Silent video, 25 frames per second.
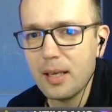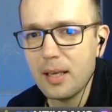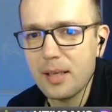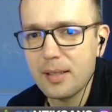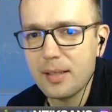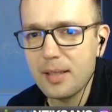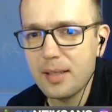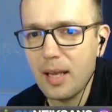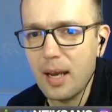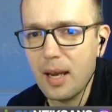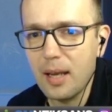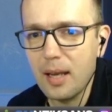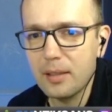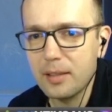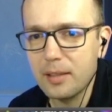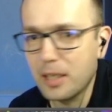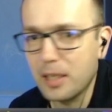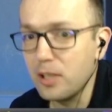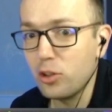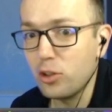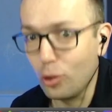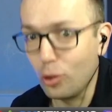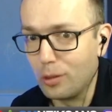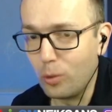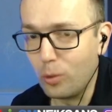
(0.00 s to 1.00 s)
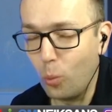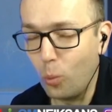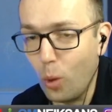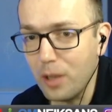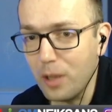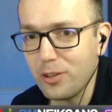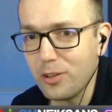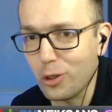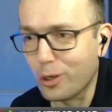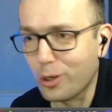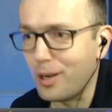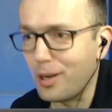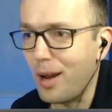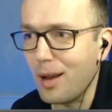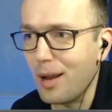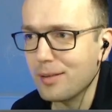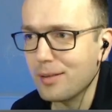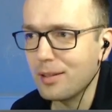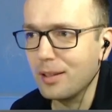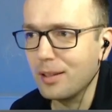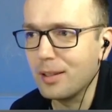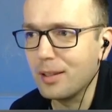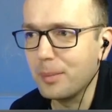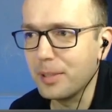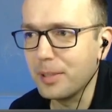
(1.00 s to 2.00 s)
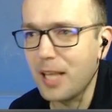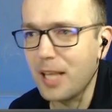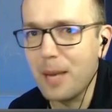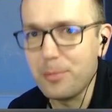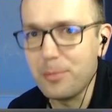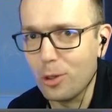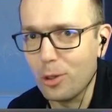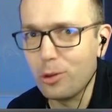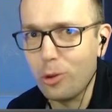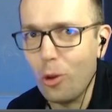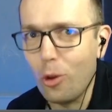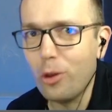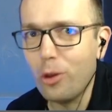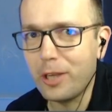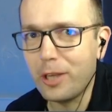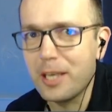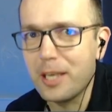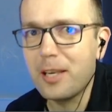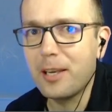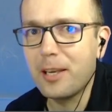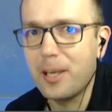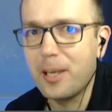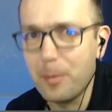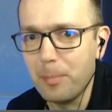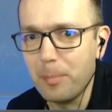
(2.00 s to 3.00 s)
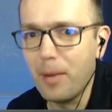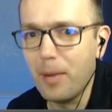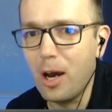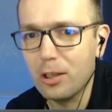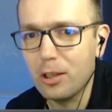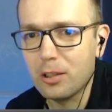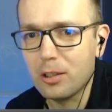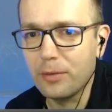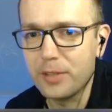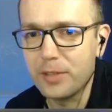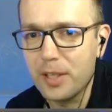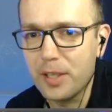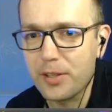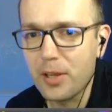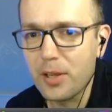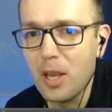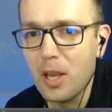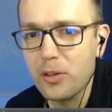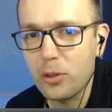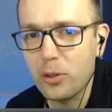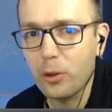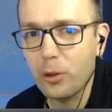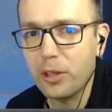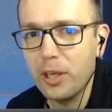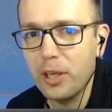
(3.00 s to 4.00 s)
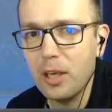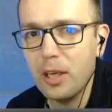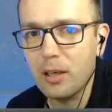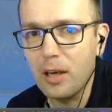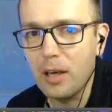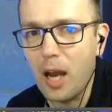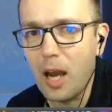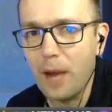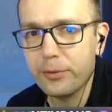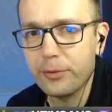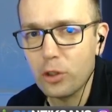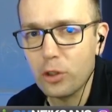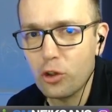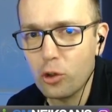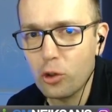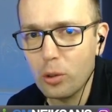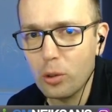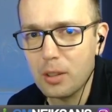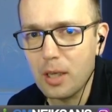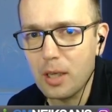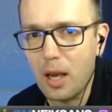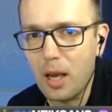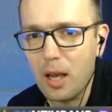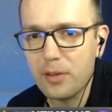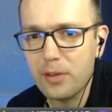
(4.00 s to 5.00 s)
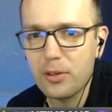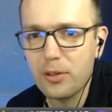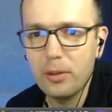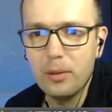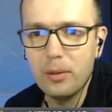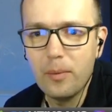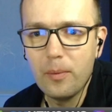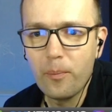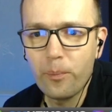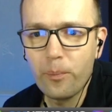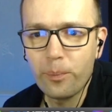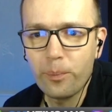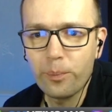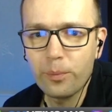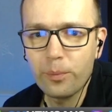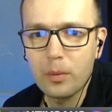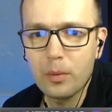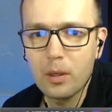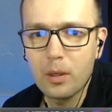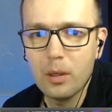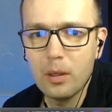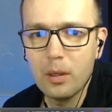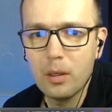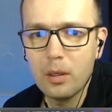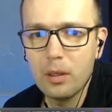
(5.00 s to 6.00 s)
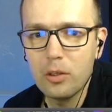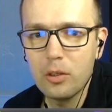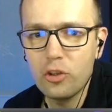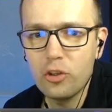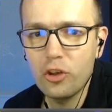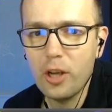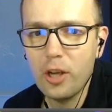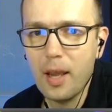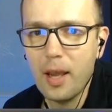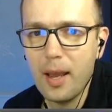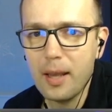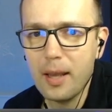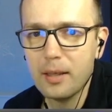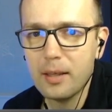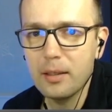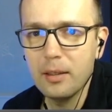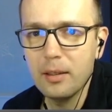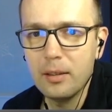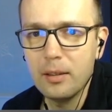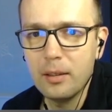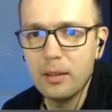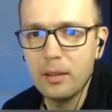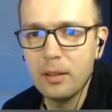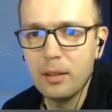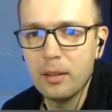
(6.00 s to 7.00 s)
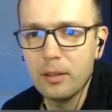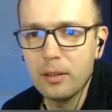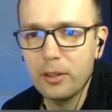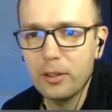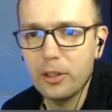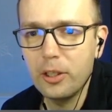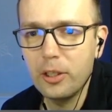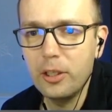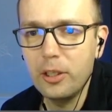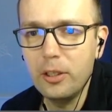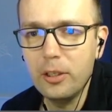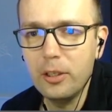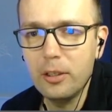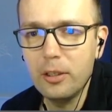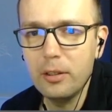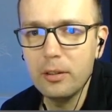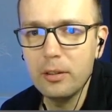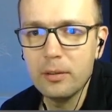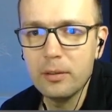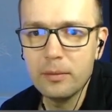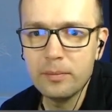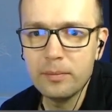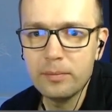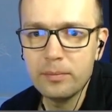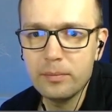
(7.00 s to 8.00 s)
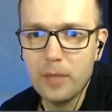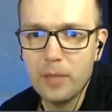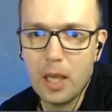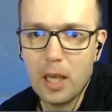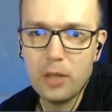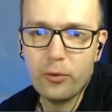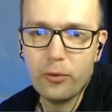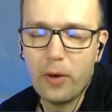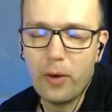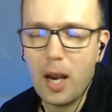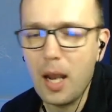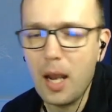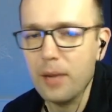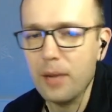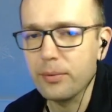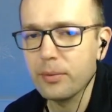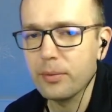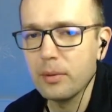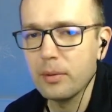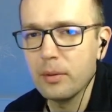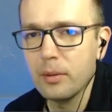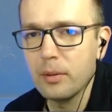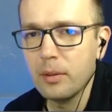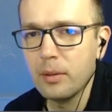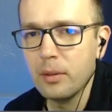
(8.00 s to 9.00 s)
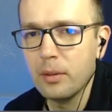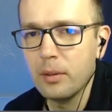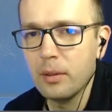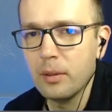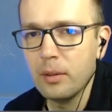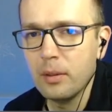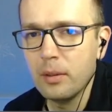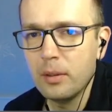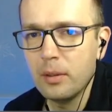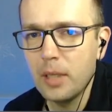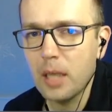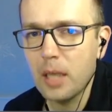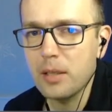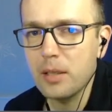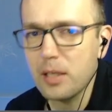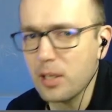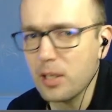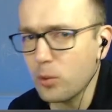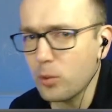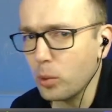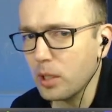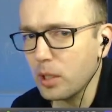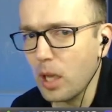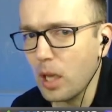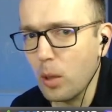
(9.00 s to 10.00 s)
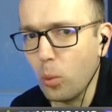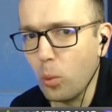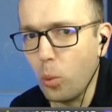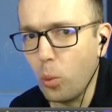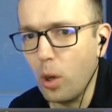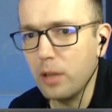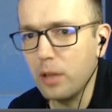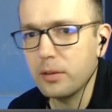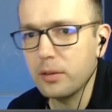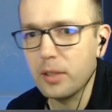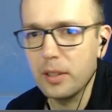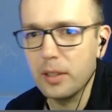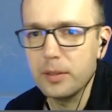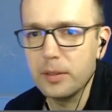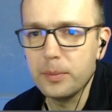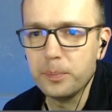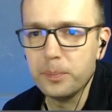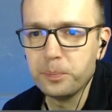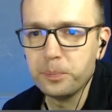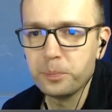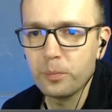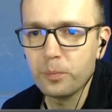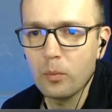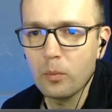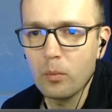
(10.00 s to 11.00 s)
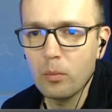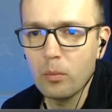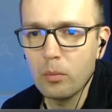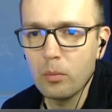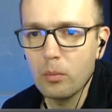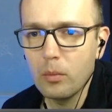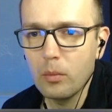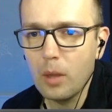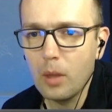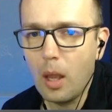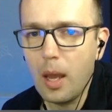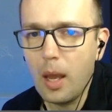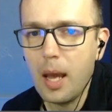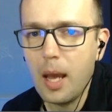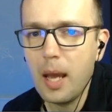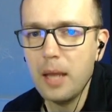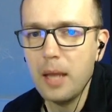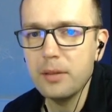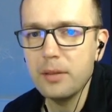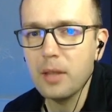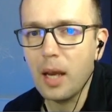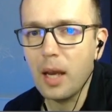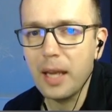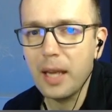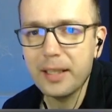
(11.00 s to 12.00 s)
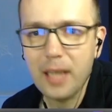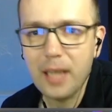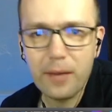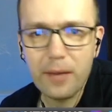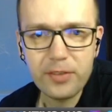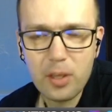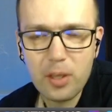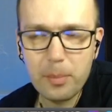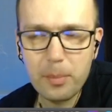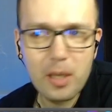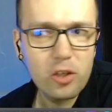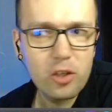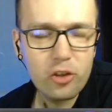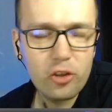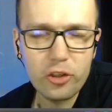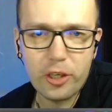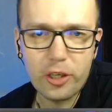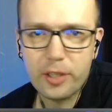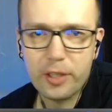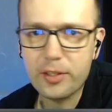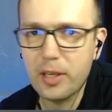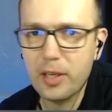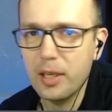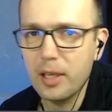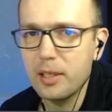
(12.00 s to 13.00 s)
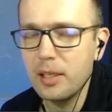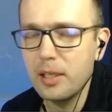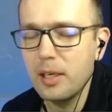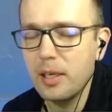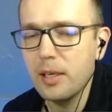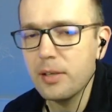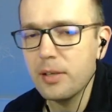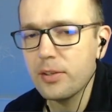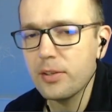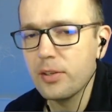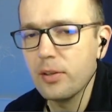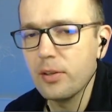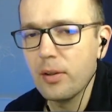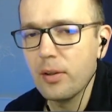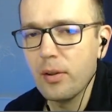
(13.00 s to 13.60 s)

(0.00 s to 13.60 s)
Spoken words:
is that he sort of wants to castle it, but I'm not talking him out of this. So here, after short castle, check, here, h5. Yeah, this is what I wanted. And I have some h6 ideas.